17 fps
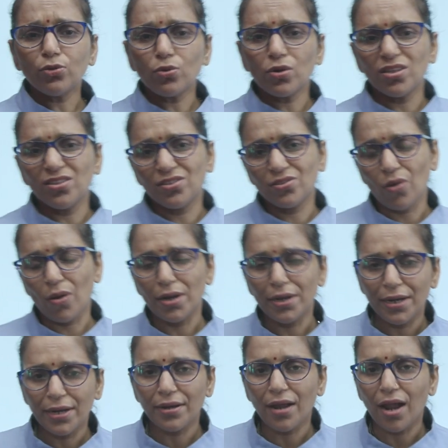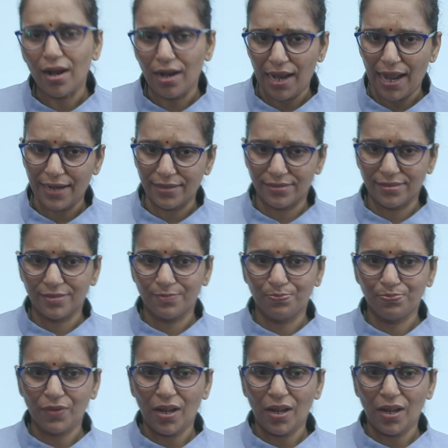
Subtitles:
to consolidate our lands.